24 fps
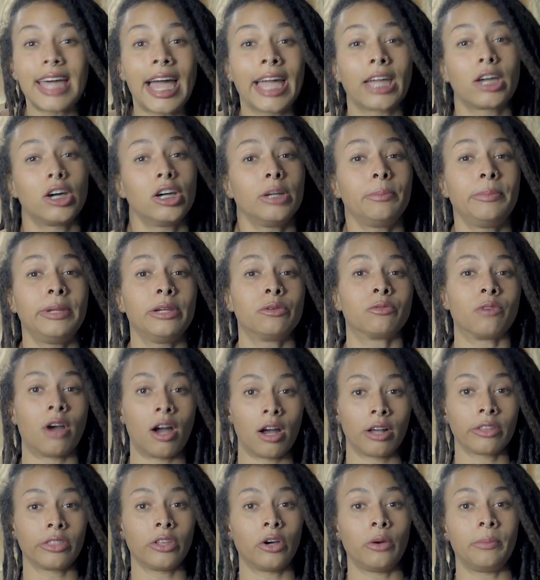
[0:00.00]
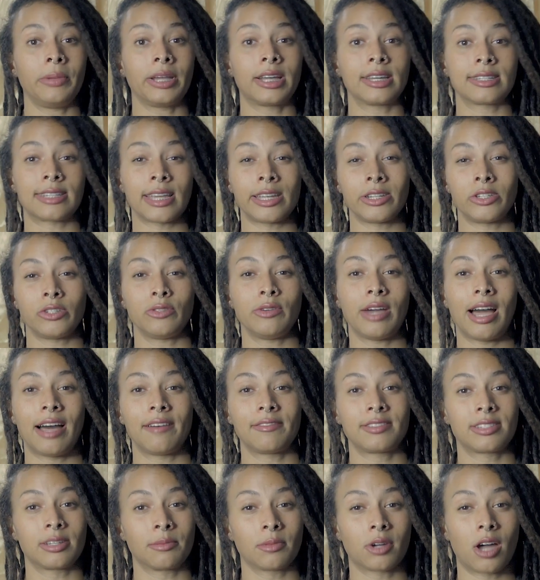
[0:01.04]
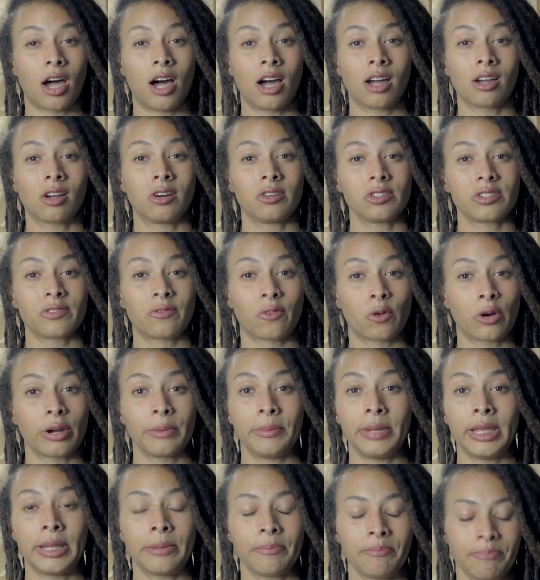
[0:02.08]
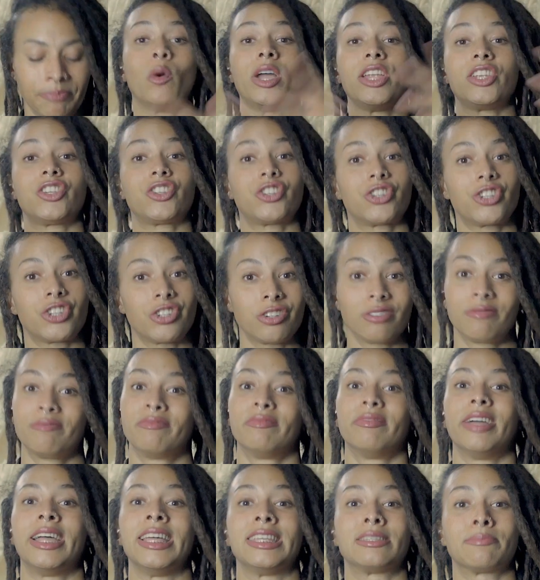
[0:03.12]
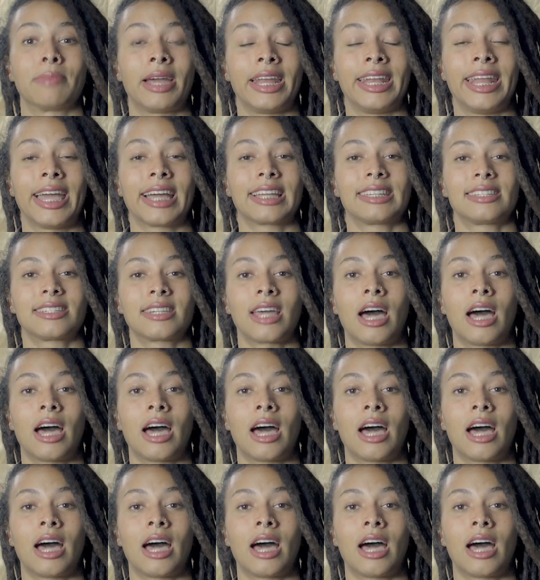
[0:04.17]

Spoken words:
I could be wrong though, because I do have some congos forming, which is my next